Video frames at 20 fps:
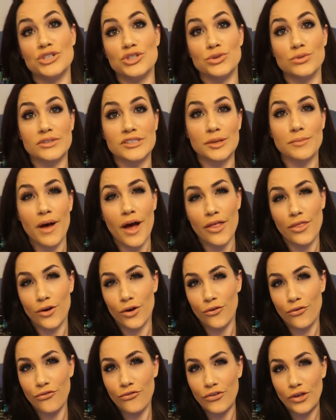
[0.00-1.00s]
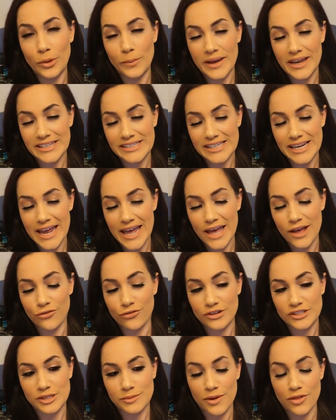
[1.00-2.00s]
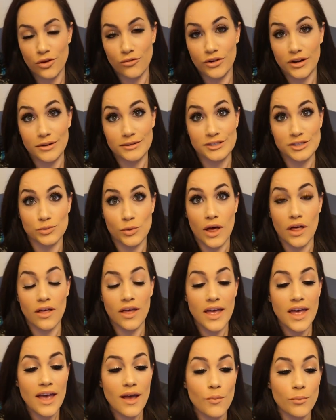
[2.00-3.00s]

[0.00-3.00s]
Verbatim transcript: to do some other filming today for some other videos as well.